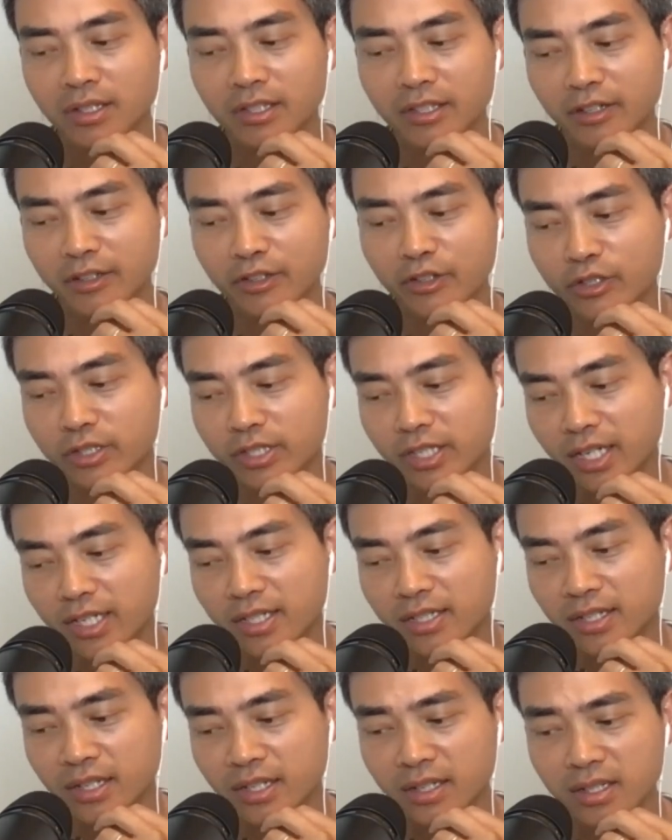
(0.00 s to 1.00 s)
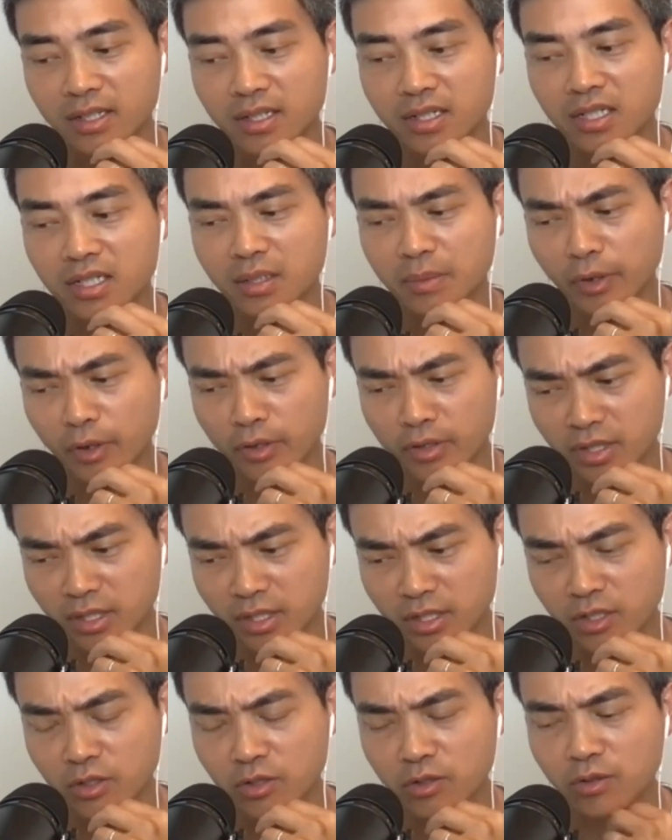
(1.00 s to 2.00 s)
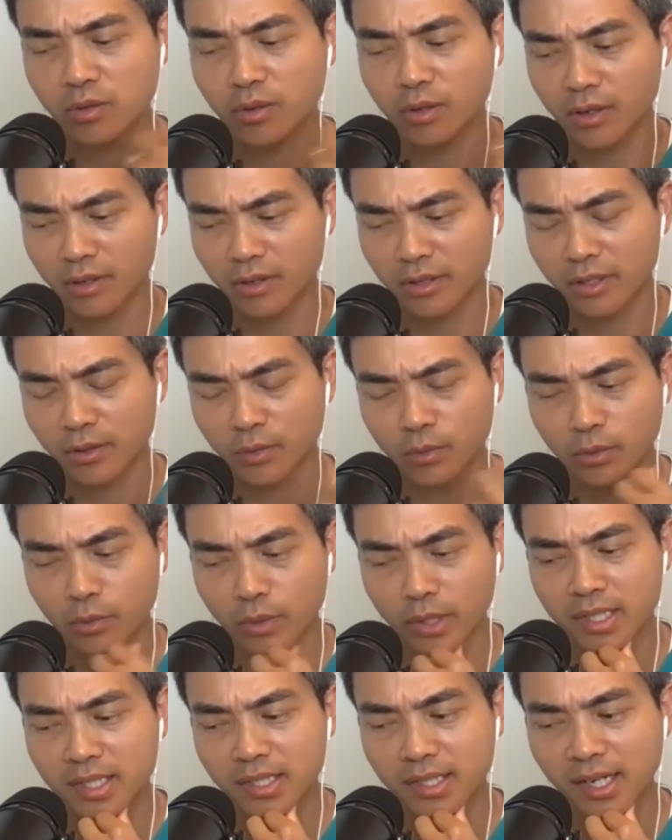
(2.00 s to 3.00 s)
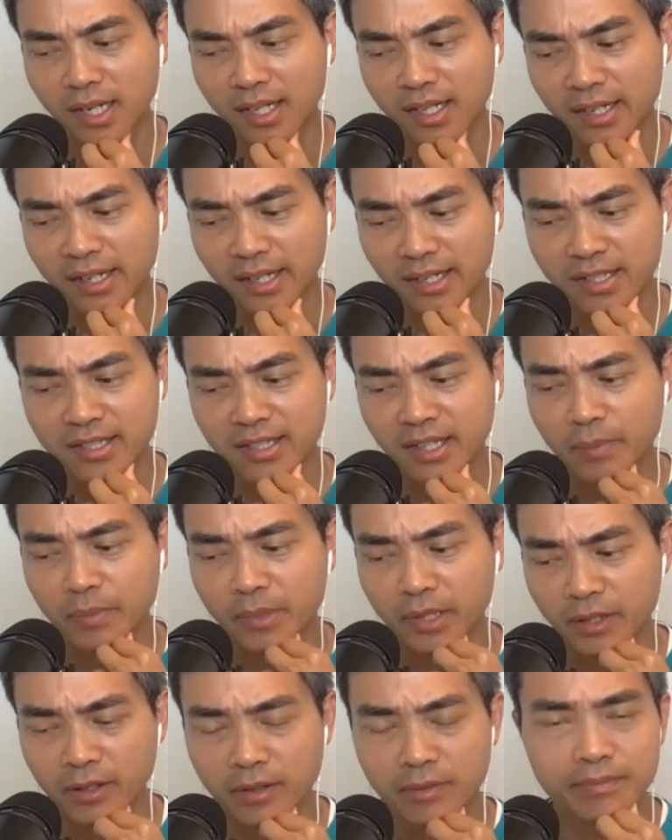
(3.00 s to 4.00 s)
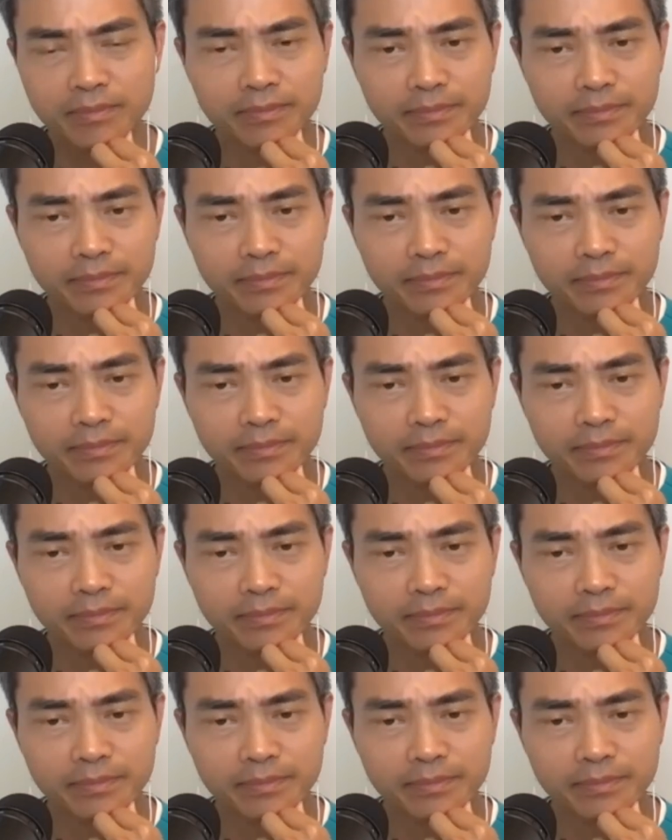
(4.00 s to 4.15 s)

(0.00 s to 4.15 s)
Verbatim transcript: you know, you citizens supposed to do or, you know, what's kind of the next step there?